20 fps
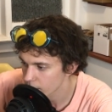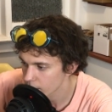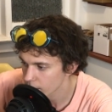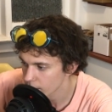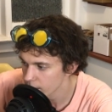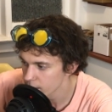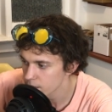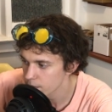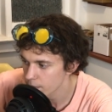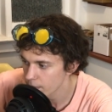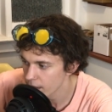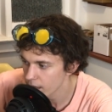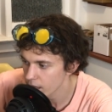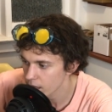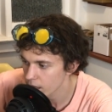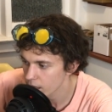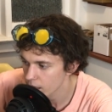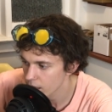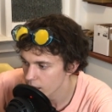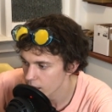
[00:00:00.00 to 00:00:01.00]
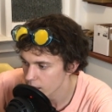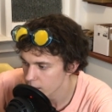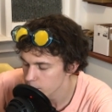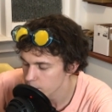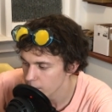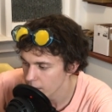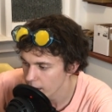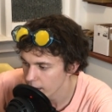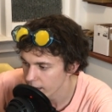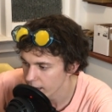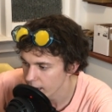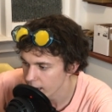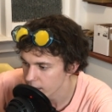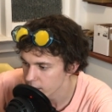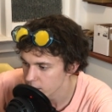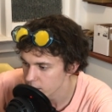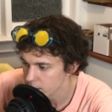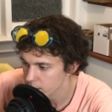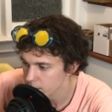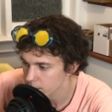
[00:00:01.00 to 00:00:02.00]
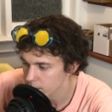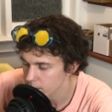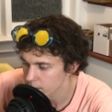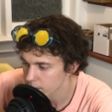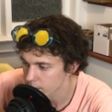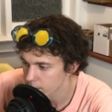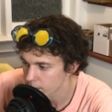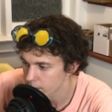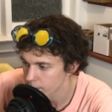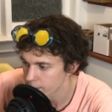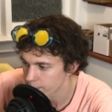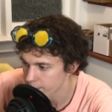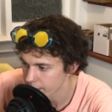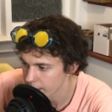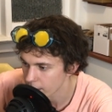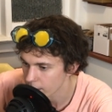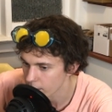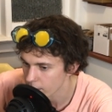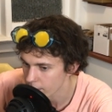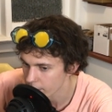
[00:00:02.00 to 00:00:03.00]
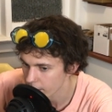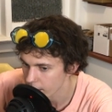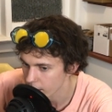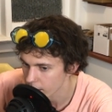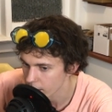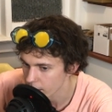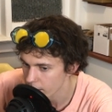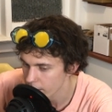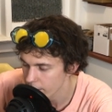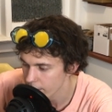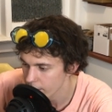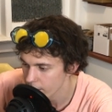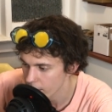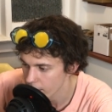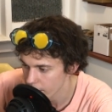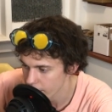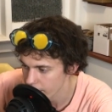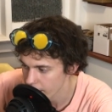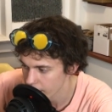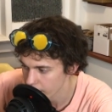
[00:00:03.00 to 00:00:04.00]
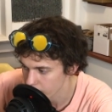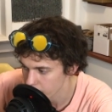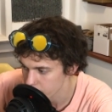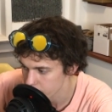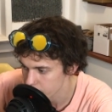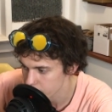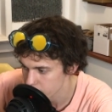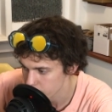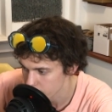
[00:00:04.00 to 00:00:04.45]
let's make this podcast bigger than a Thanos